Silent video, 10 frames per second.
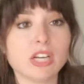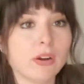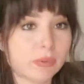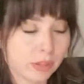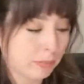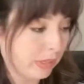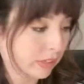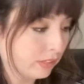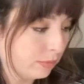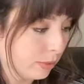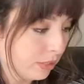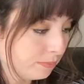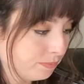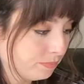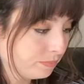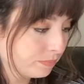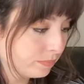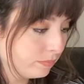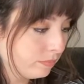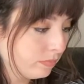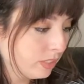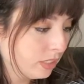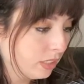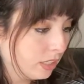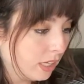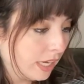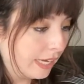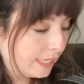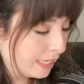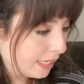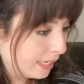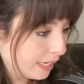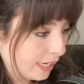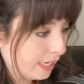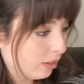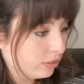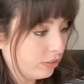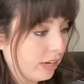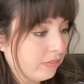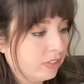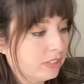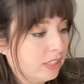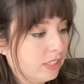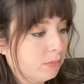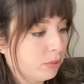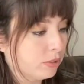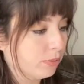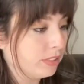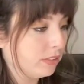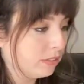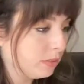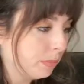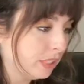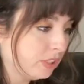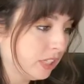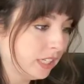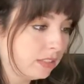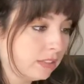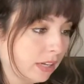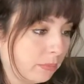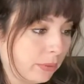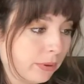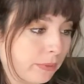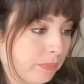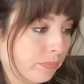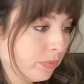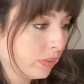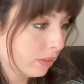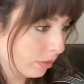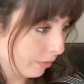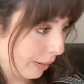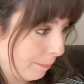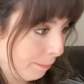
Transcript: out with a peer as well. And then I also have listed the persuasive speech example. Okay.